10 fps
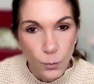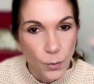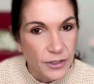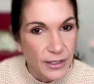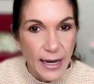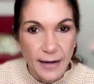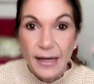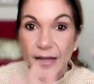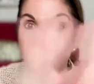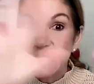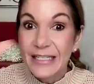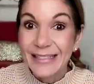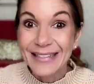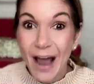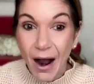Once again, this is
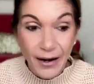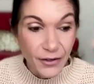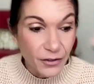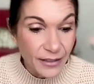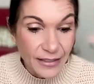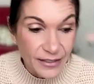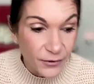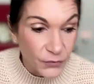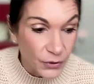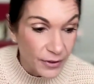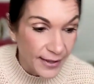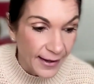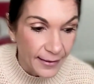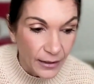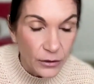entirely different
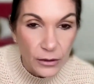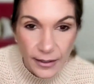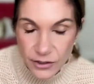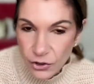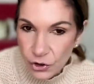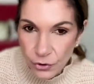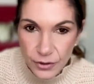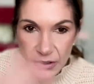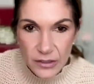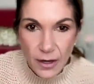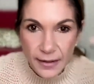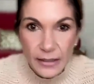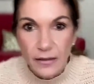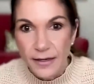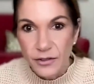than licensure. This is not
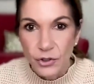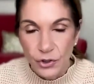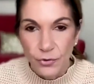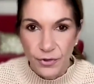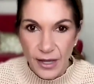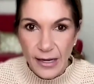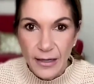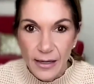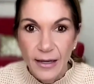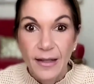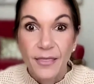a licensure thing.